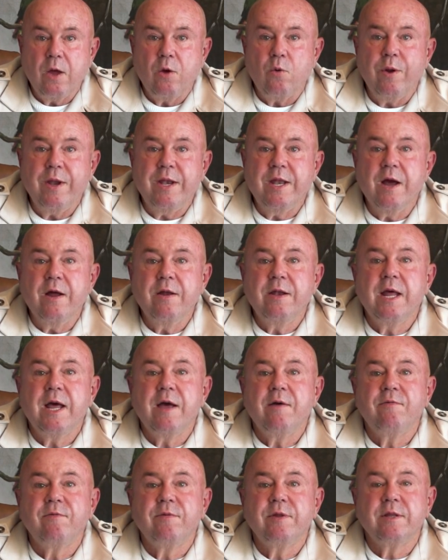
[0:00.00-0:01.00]
We don't
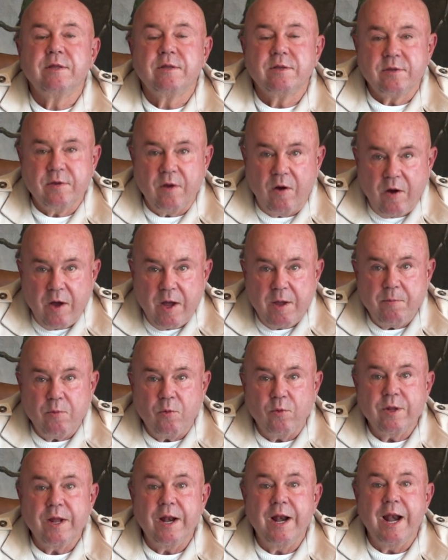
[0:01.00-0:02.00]
have the time
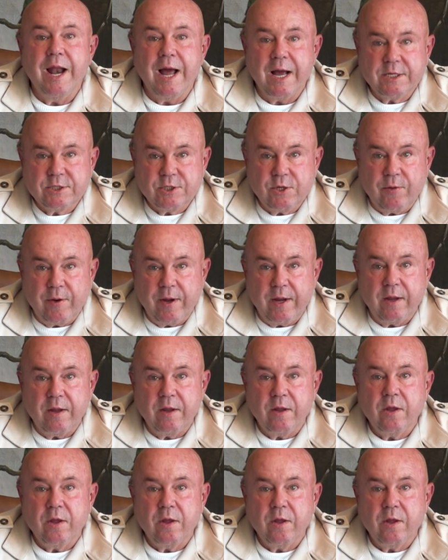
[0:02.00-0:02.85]
or the luxury